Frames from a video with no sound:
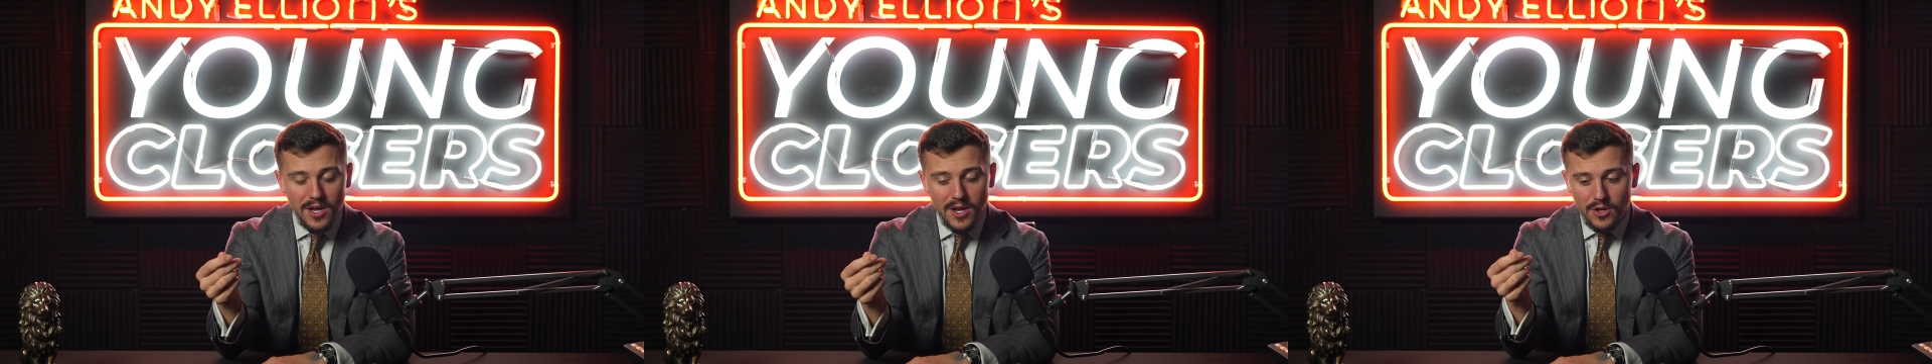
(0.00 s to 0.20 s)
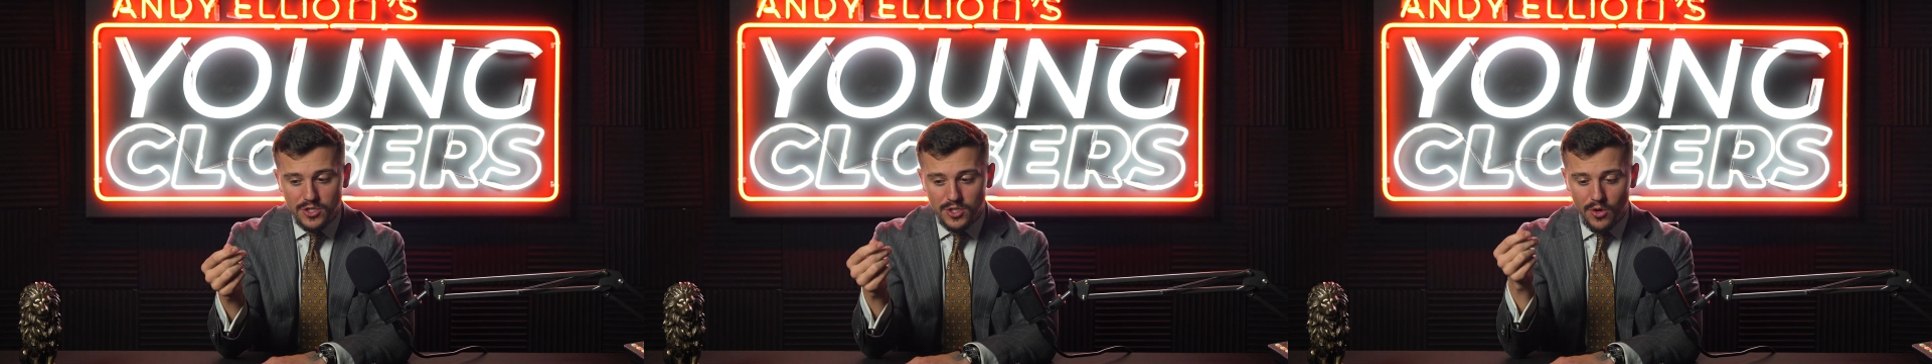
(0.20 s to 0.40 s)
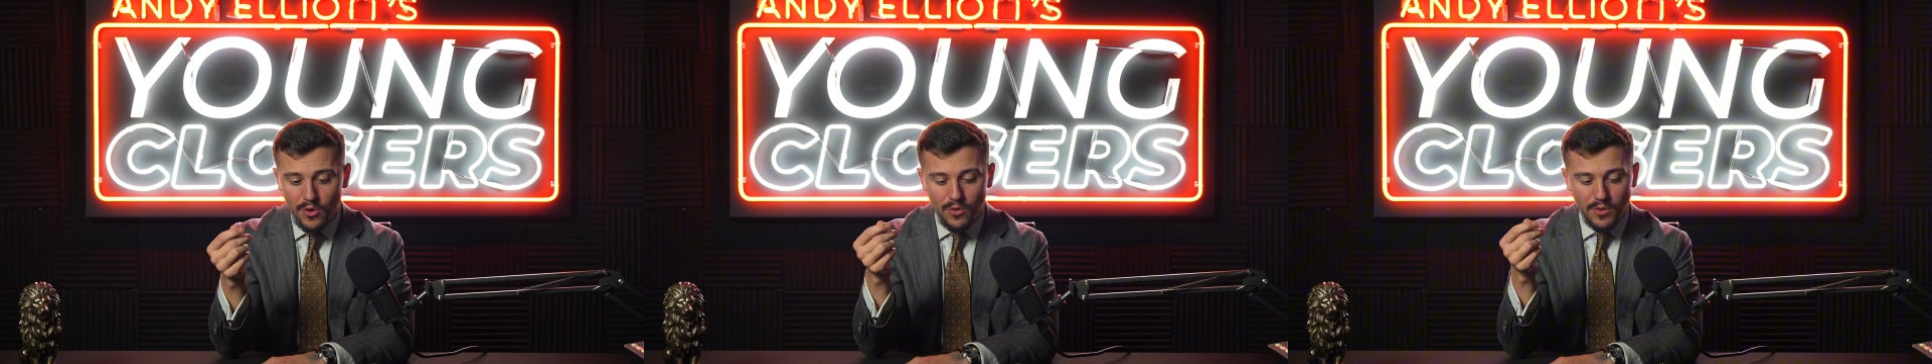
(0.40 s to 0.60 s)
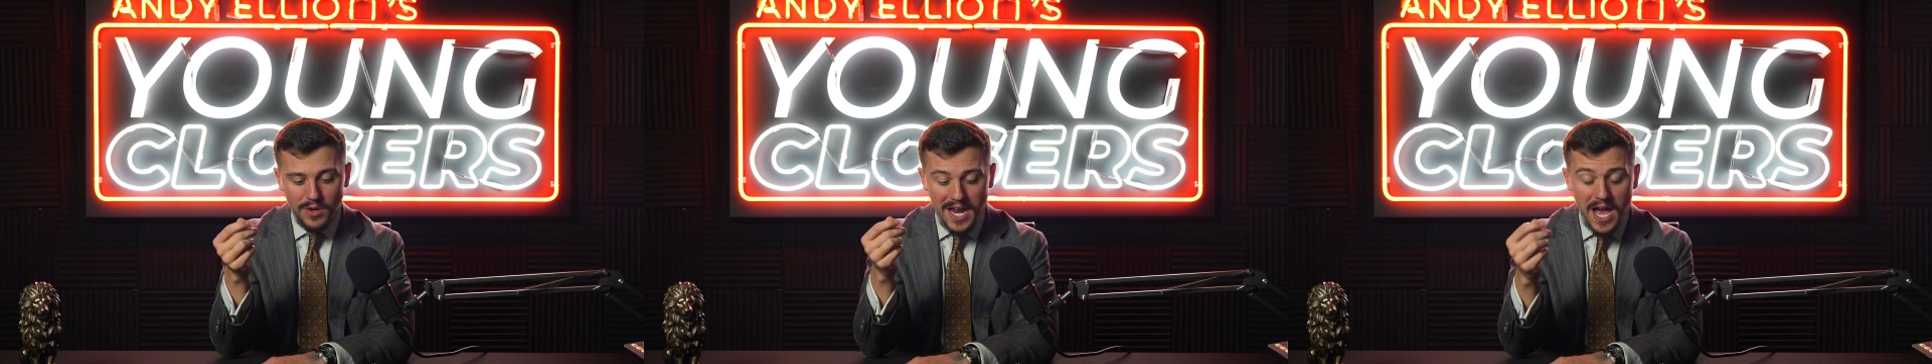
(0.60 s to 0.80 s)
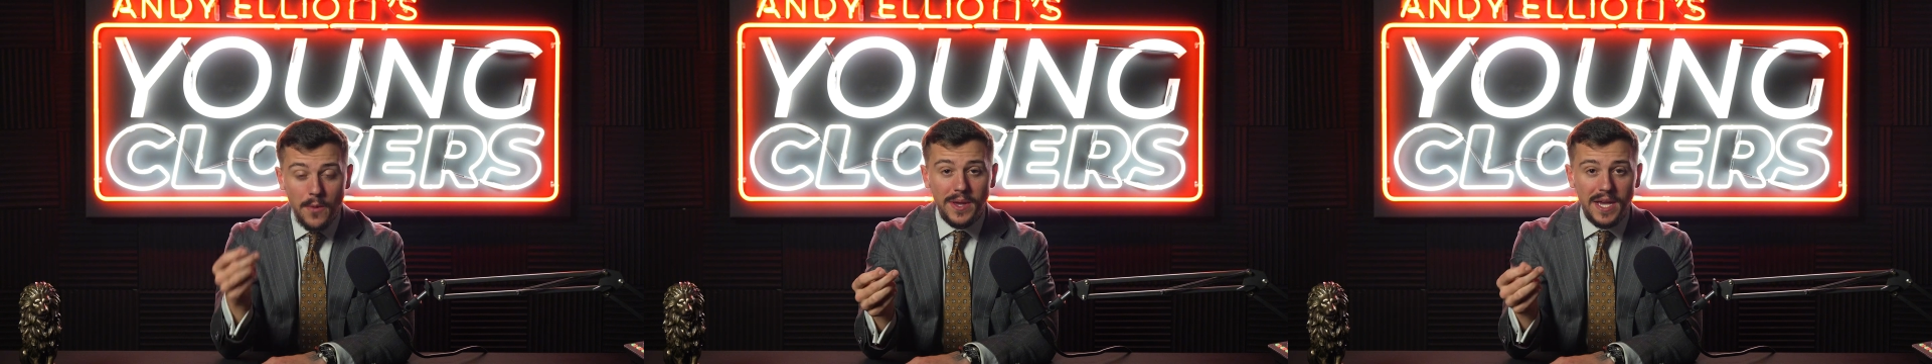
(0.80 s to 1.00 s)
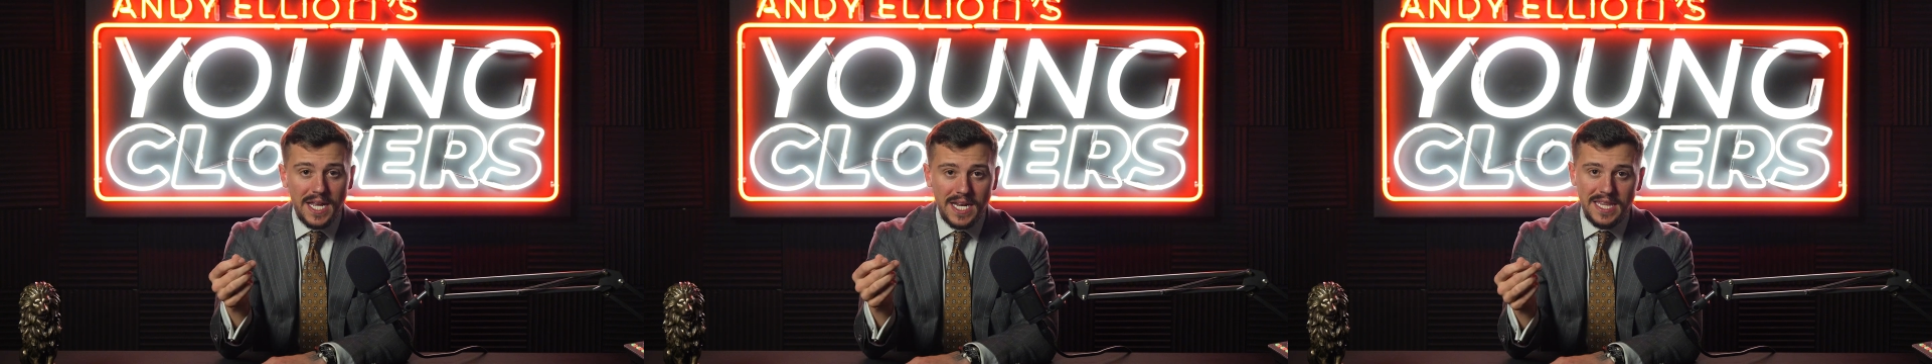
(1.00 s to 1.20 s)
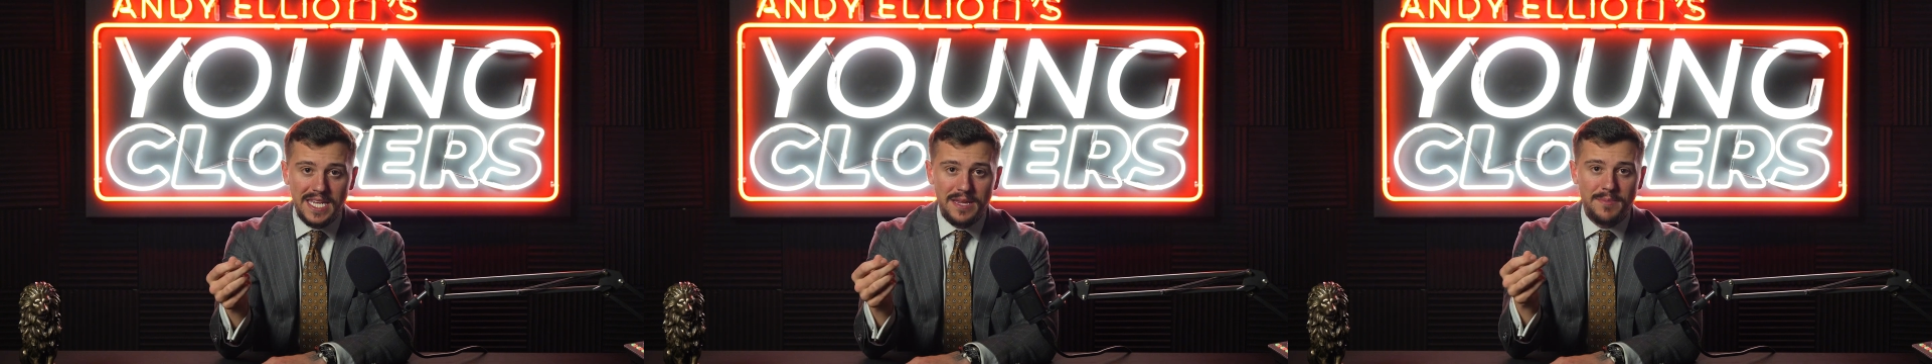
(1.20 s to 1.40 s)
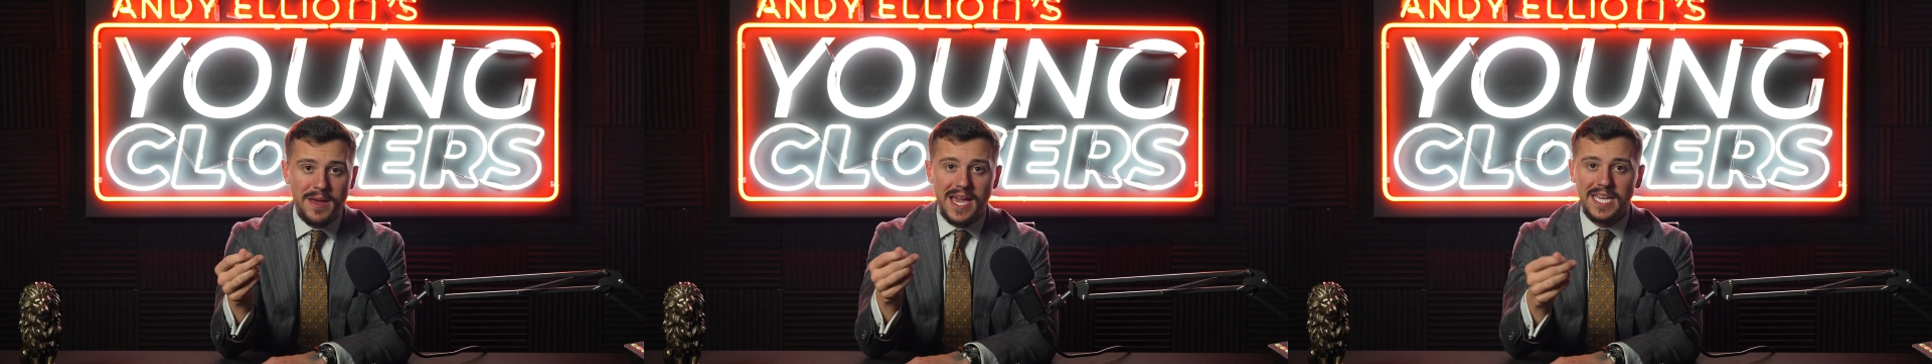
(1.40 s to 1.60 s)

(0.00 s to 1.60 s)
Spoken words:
So now we got to lean back